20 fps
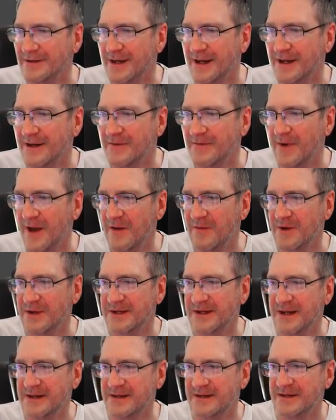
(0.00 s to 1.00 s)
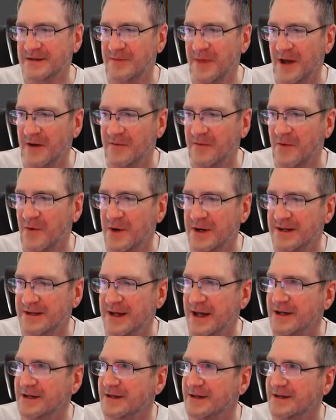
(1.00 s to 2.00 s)
Second favorite says it's about
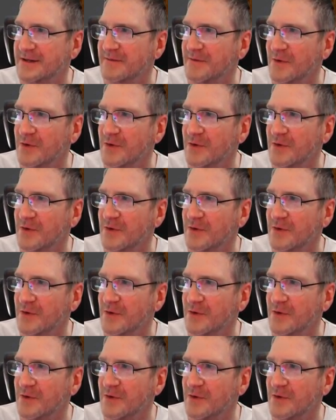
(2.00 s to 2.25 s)
46